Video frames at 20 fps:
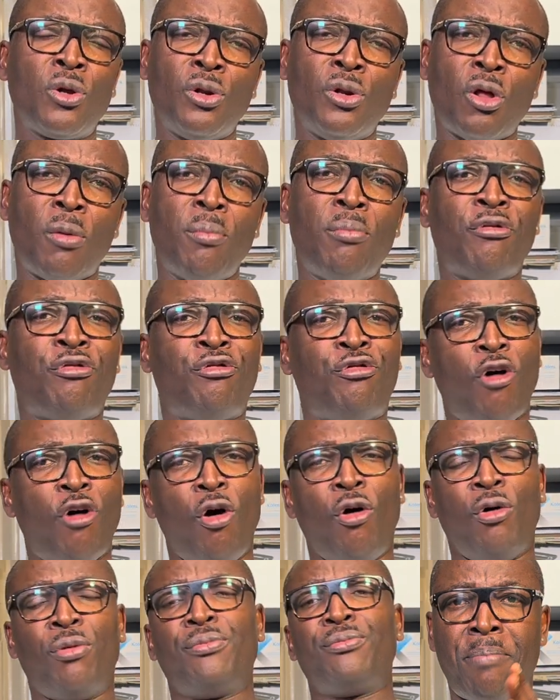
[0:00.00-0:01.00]
number
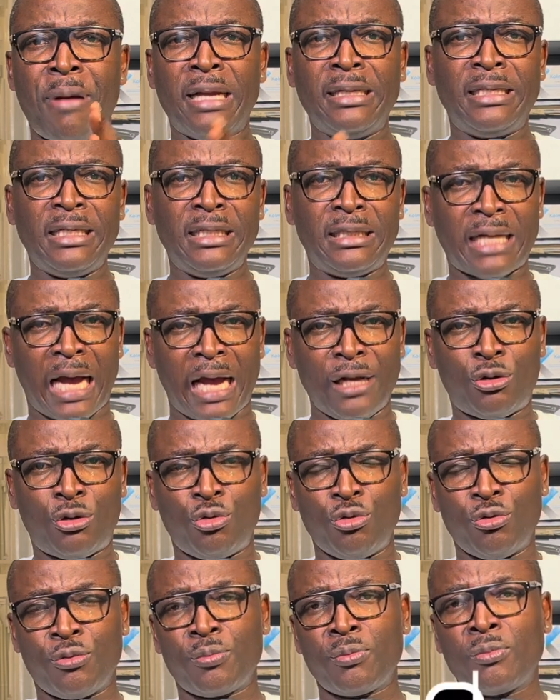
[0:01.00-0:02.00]
4, pending
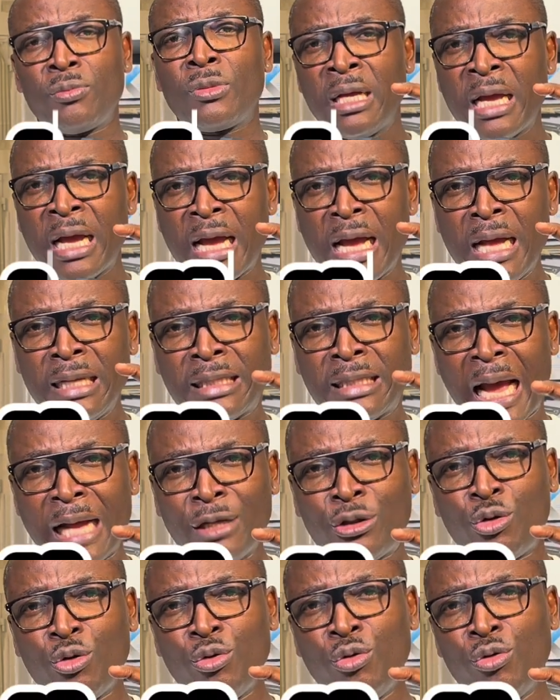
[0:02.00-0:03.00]
title. A
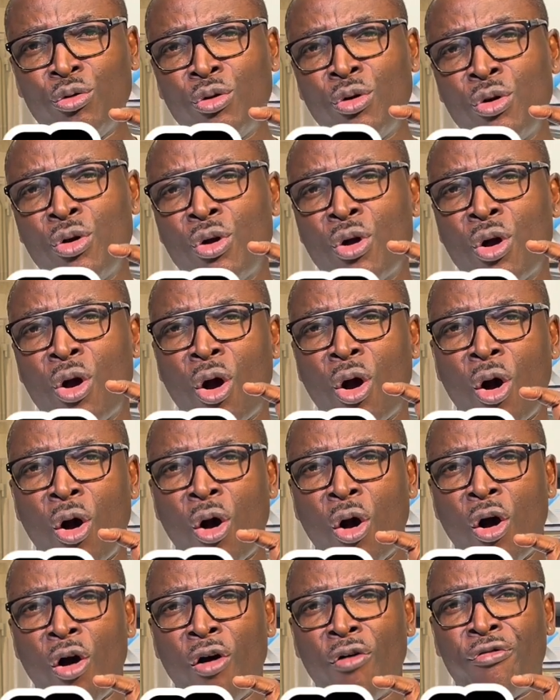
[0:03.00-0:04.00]
title
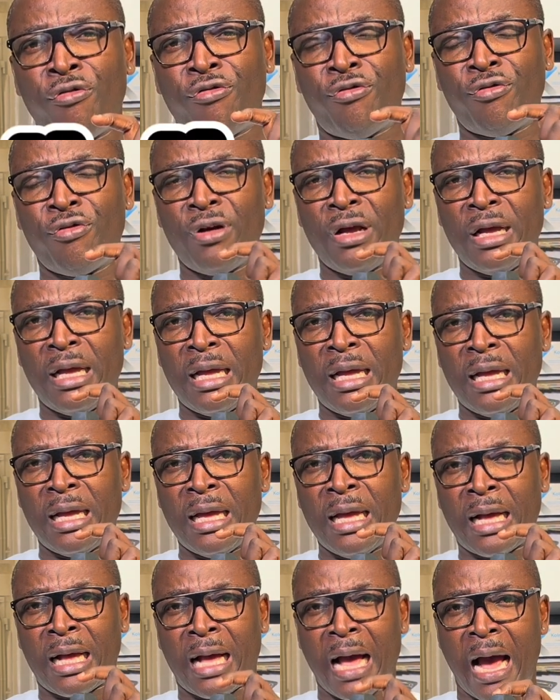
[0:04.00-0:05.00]
of
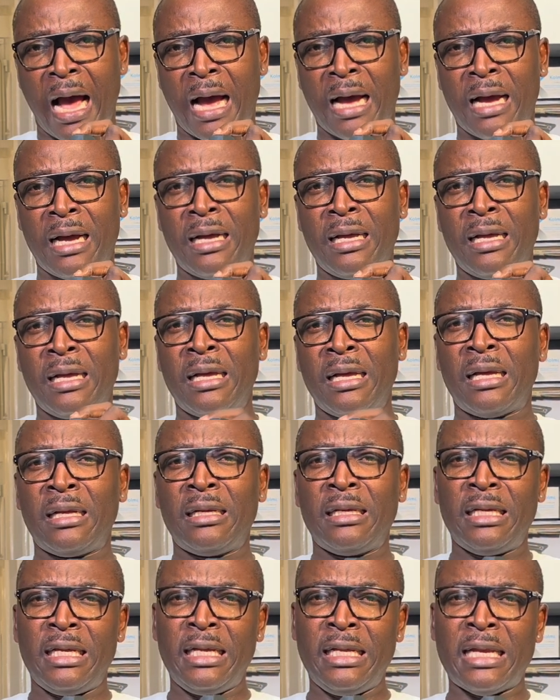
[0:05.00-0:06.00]
a car
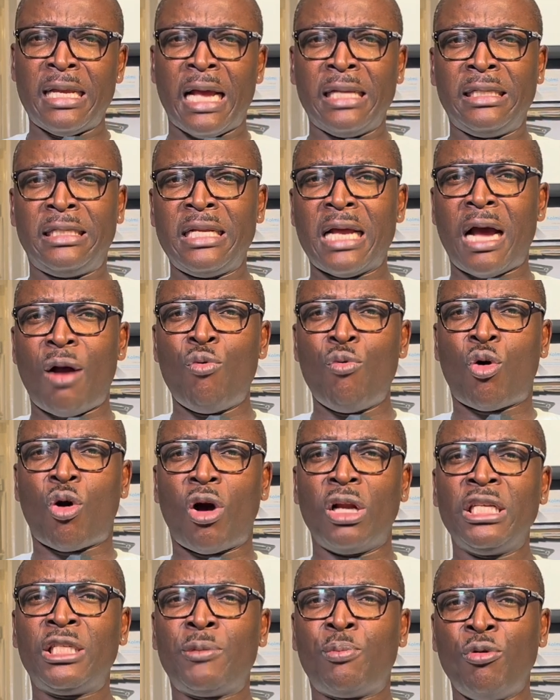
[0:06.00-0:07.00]
in Nigeria, we call
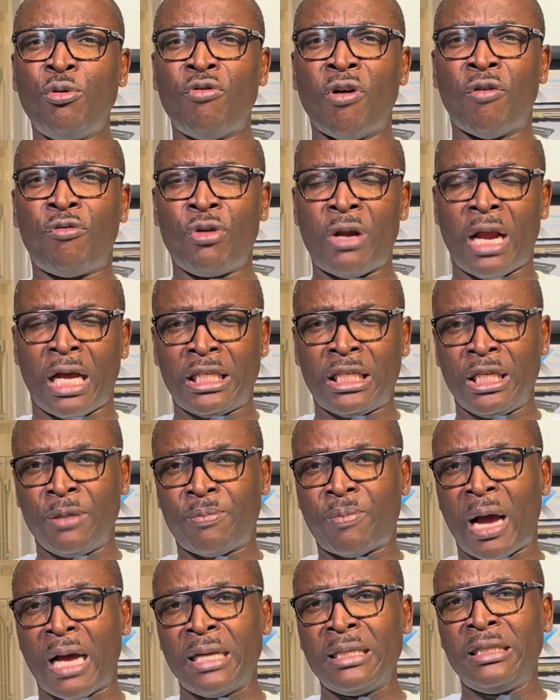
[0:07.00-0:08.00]
it proof of ownership,
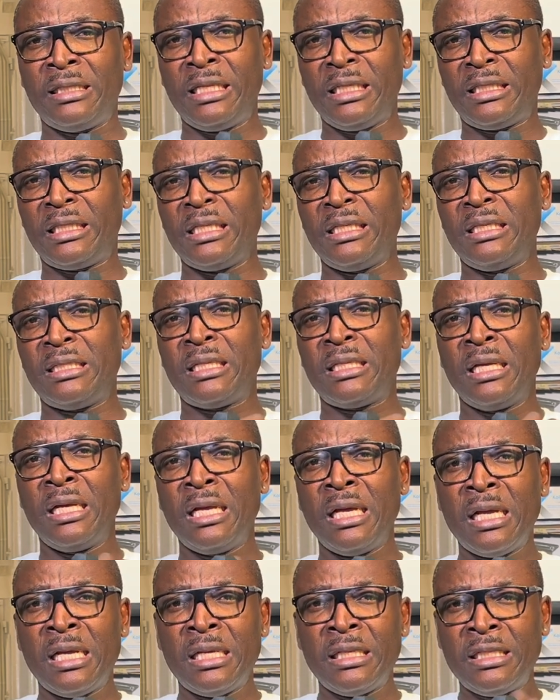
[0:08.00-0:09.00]
and this is
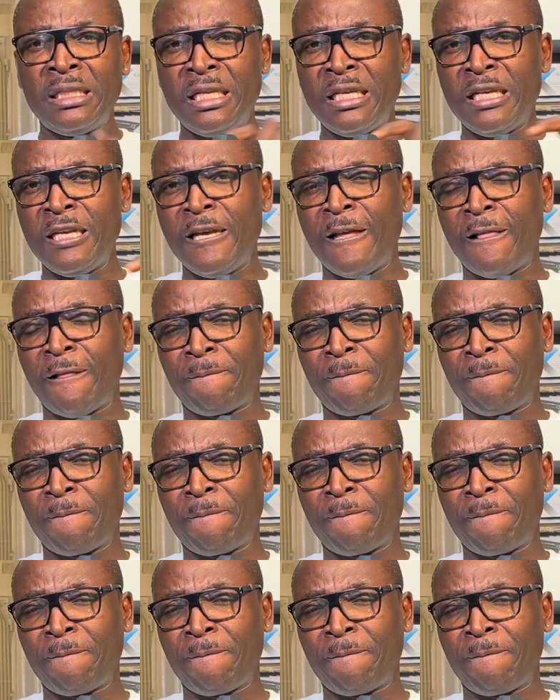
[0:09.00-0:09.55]
the